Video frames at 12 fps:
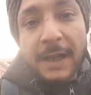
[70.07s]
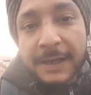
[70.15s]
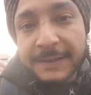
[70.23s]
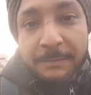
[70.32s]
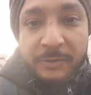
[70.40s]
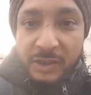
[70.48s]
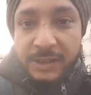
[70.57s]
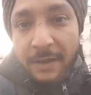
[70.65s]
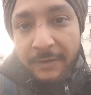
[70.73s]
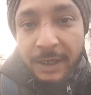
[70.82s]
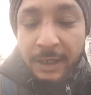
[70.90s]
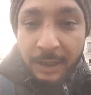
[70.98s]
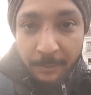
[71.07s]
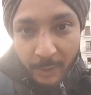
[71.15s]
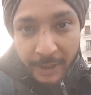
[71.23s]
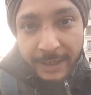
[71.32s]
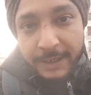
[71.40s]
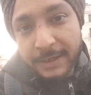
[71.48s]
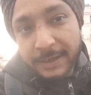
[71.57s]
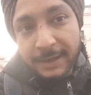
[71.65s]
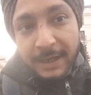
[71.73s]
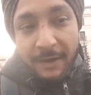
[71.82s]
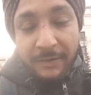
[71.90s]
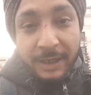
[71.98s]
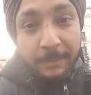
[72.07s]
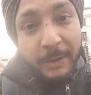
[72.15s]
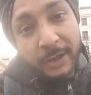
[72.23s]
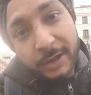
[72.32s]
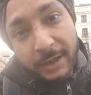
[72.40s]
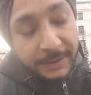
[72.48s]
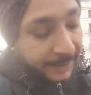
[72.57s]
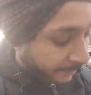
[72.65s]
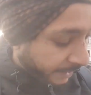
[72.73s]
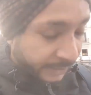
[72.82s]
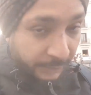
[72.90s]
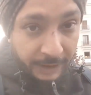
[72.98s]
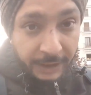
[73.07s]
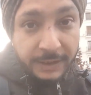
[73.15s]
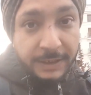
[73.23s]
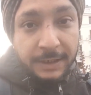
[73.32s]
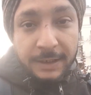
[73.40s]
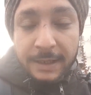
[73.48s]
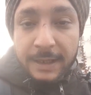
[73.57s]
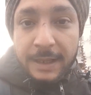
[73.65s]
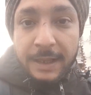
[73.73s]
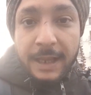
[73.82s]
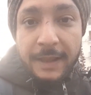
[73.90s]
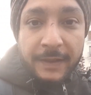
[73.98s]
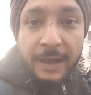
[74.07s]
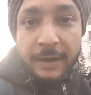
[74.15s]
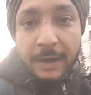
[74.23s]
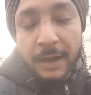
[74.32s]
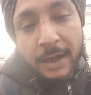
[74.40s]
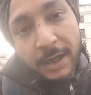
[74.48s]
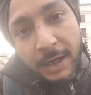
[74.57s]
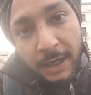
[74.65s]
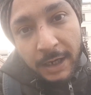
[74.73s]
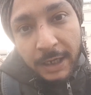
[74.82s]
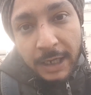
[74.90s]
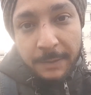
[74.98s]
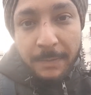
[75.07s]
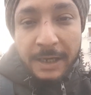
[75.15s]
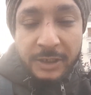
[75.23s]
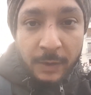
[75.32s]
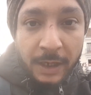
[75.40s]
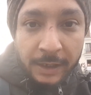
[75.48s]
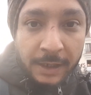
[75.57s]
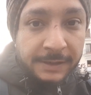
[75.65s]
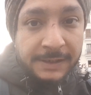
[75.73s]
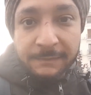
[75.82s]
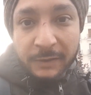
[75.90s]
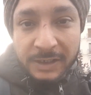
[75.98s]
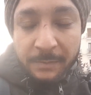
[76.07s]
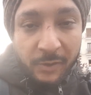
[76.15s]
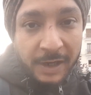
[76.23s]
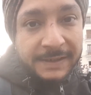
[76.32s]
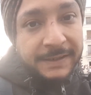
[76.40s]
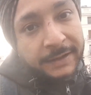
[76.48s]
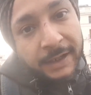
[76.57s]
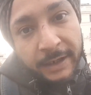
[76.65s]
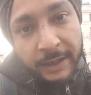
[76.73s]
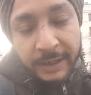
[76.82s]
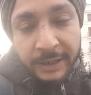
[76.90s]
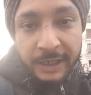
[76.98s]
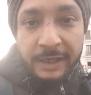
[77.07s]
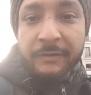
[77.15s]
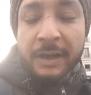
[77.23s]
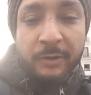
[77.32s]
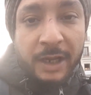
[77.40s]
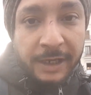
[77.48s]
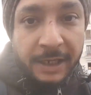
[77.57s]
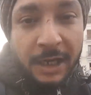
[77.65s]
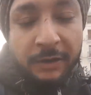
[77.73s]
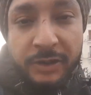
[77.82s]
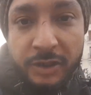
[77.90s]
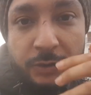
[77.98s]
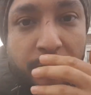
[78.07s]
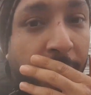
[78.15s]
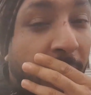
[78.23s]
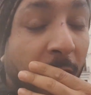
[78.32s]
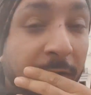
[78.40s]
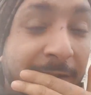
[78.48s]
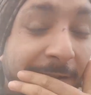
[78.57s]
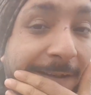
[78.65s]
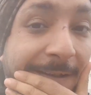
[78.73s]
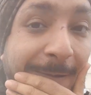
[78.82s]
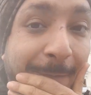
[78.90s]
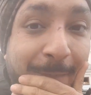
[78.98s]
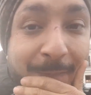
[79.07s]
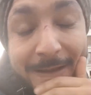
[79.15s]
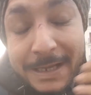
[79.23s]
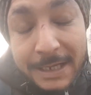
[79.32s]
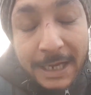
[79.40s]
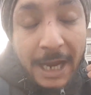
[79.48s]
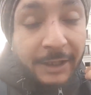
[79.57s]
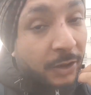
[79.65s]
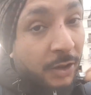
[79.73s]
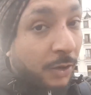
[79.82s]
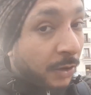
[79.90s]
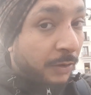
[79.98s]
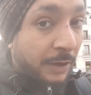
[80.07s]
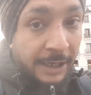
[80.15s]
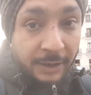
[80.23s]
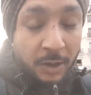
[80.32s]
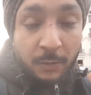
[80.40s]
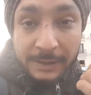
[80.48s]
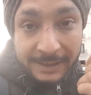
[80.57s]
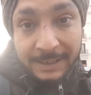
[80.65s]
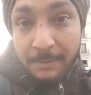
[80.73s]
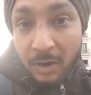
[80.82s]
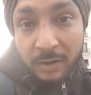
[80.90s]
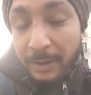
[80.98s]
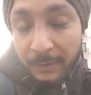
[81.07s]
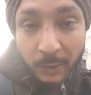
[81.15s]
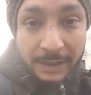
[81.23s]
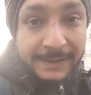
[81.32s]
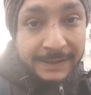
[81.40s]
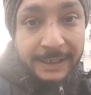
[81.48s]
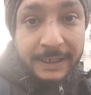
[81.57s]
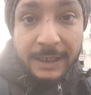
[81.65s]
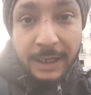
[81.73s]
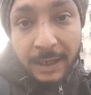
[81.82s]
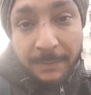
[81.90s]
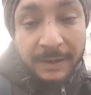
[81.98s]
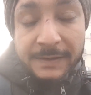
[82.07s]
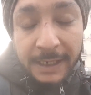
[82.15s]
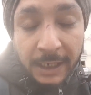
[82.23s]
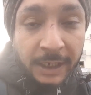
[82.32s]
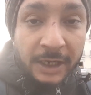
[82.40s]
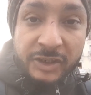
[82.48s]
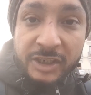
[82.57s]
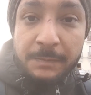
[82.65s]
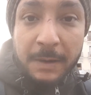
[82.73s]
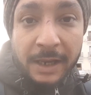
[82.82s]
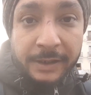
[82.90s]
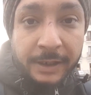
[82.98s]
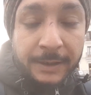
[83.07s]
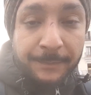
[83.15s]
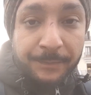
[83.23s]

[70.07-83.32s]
guys, I'm just having a little break, having a beer, something to eat, and then uh, I'll head back to Elena's for some rest, and then in the evening we're heading out to a concert. I don't know, I don't know what's it about, but we'll see uh, because Elena, she's planned it.